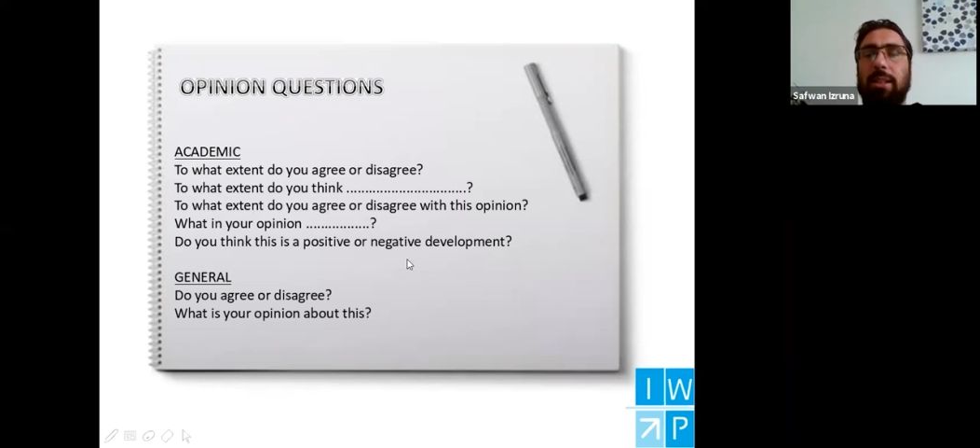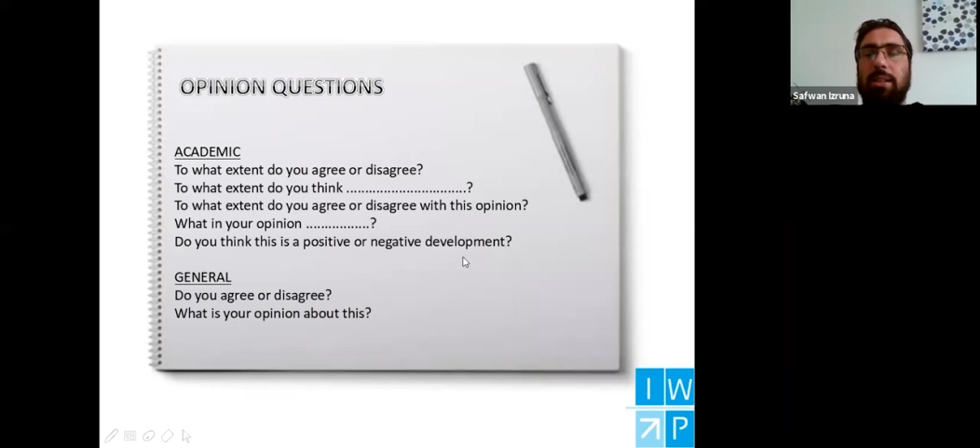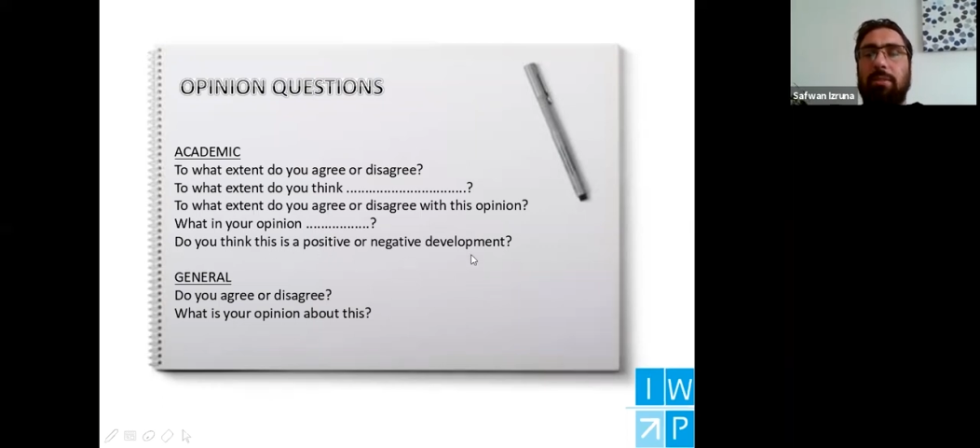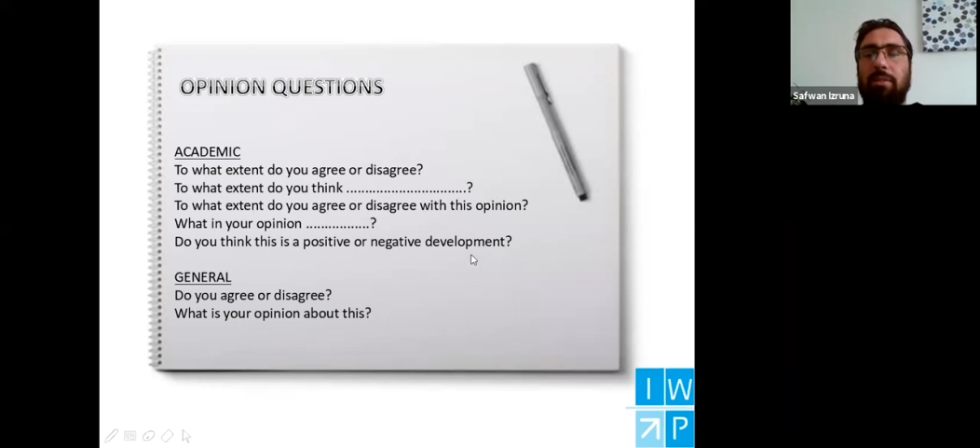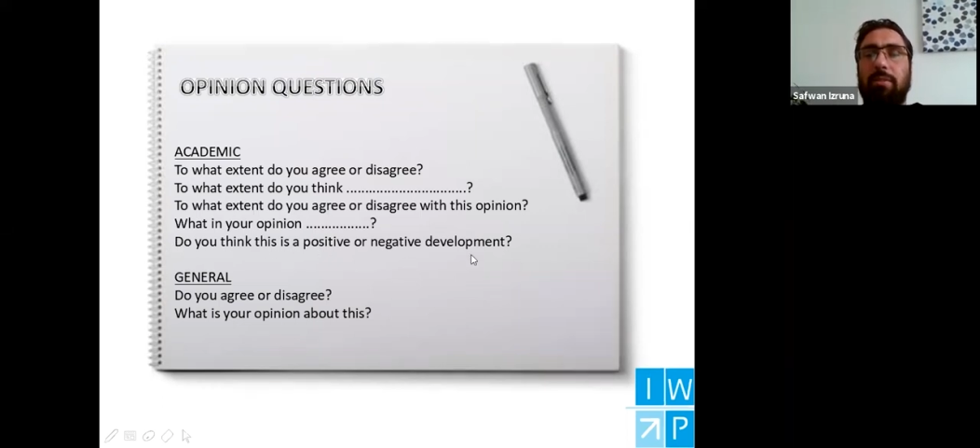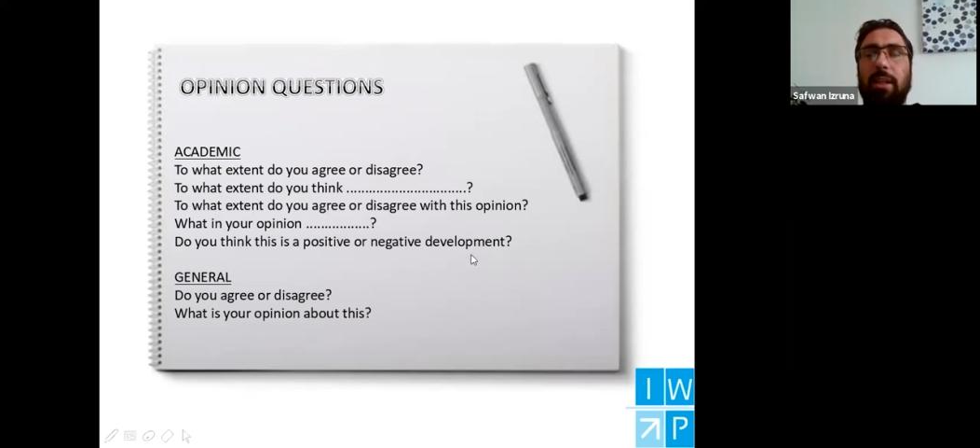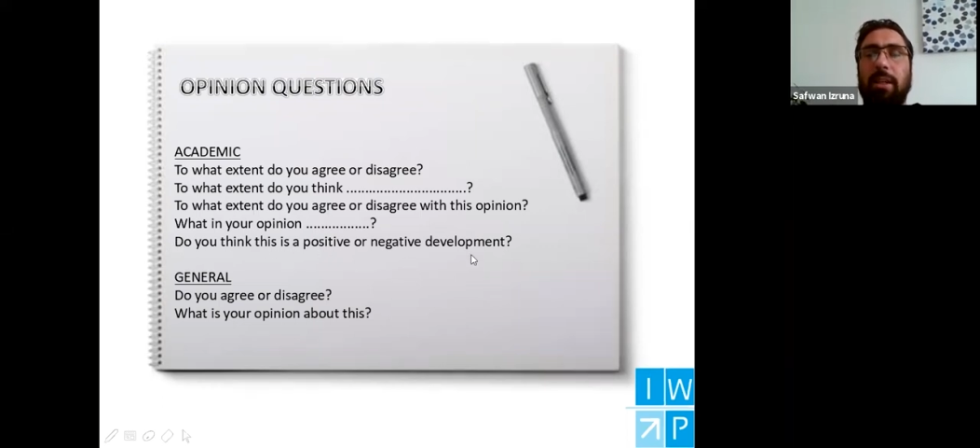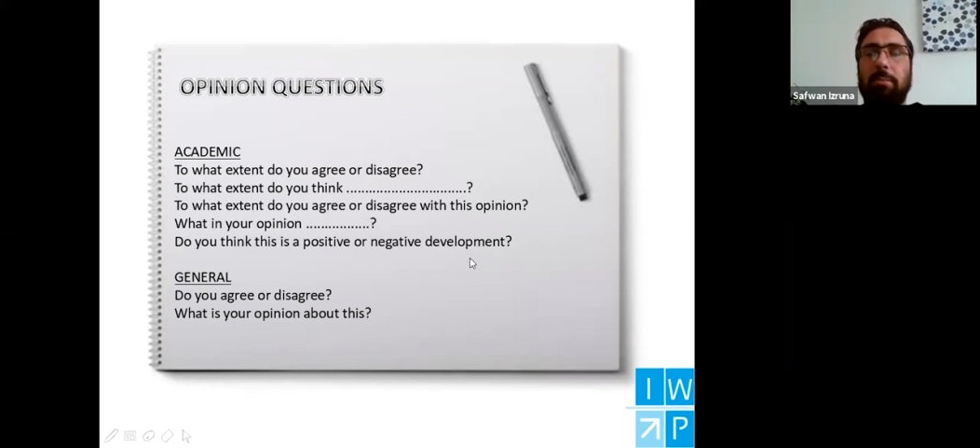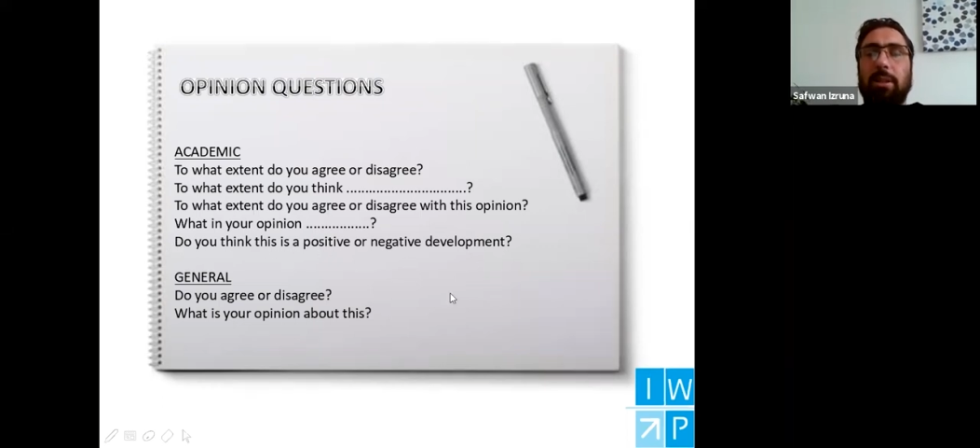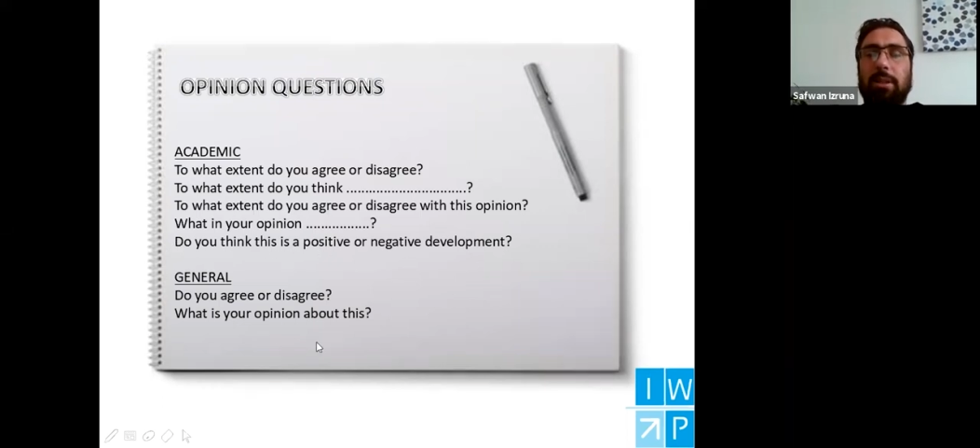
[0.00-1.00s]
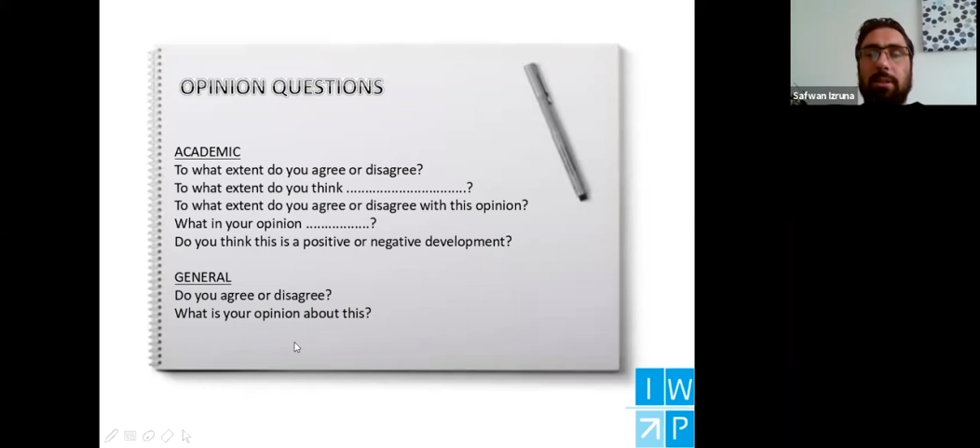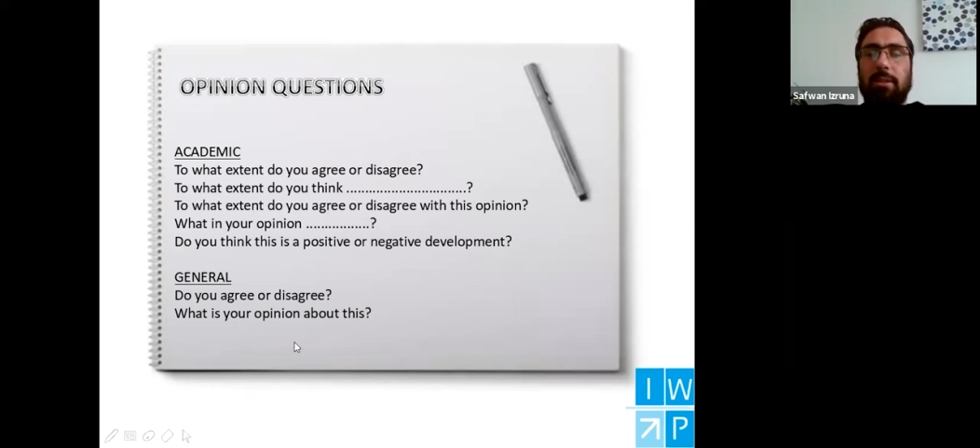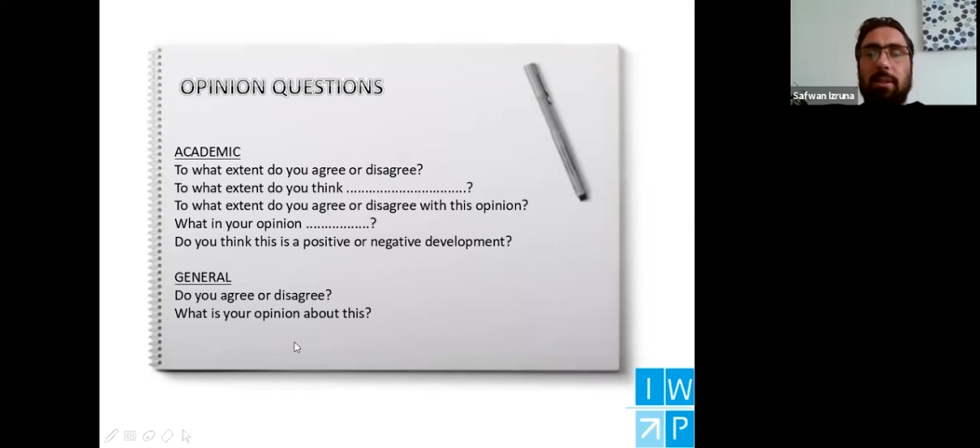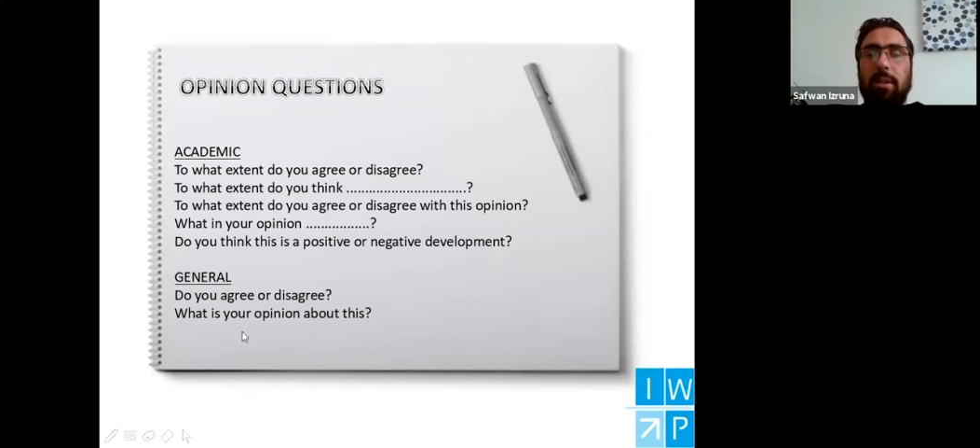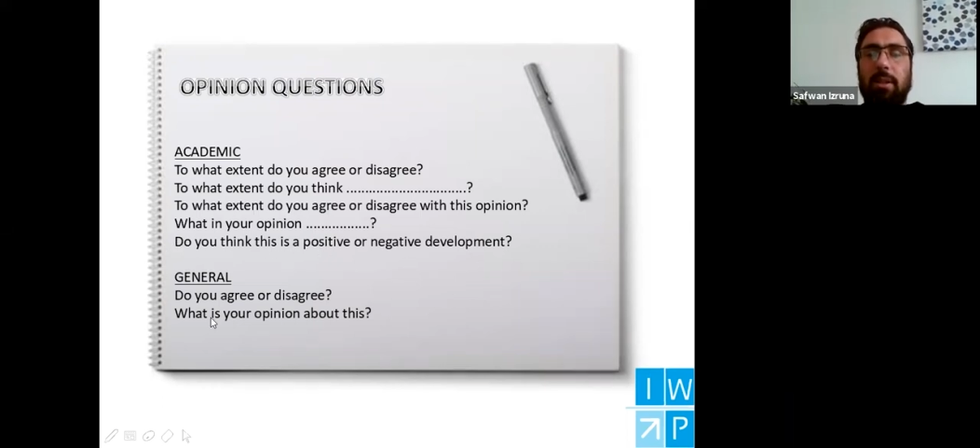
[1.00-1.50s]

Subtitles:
or negative development?